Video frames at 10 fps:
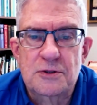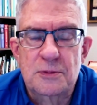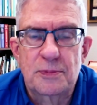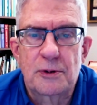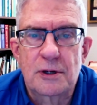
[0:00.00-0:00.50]

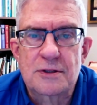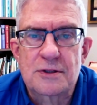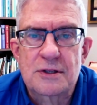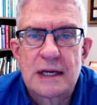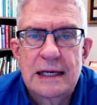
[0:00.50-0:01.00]

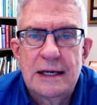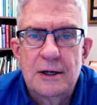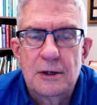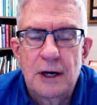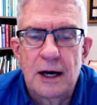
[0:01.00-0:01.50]
supports
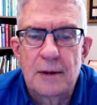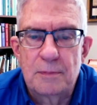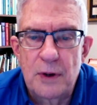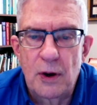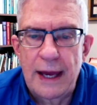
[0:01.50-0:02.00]

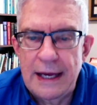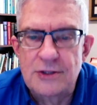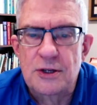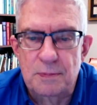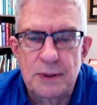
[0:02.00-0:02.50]

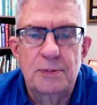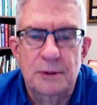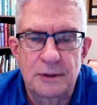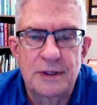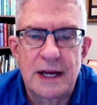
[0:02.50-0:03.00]
ancient
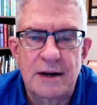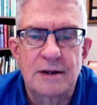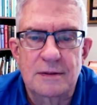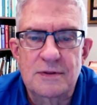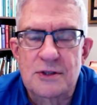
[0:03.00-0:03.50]
biblical
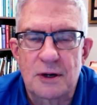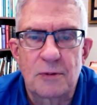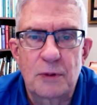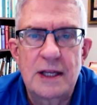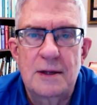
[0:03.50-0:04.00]
narratives. So
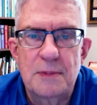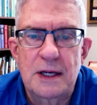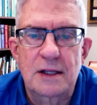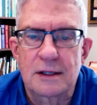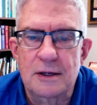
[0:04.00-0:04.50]
we need to be
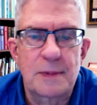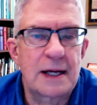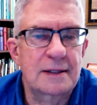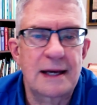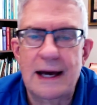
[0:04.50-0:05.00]
clear
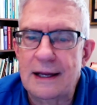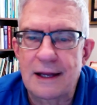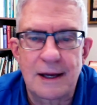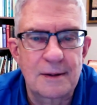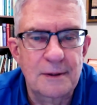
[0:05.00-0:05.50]
about that.
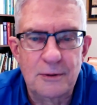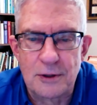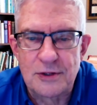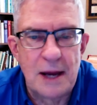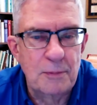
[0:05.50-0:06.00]
And of
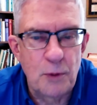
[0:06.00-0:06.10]
course, I'm